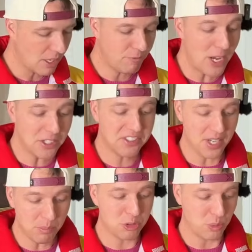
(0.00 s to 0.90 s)
Found
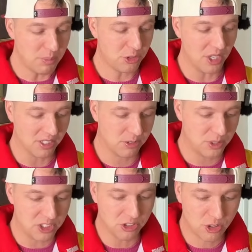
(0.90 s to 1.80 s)
some swim trunks,
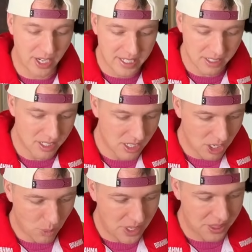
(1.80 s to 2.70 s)
which is great.
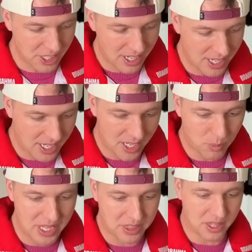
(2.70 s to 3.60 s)
With
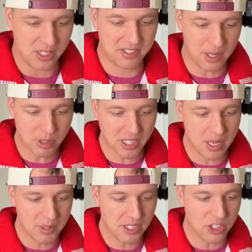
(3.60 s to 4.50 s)
summer
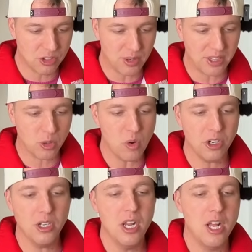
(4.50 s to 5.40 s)
coming just around the
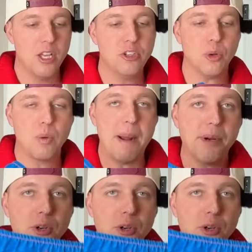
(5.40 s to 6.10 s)
corner, these are Robert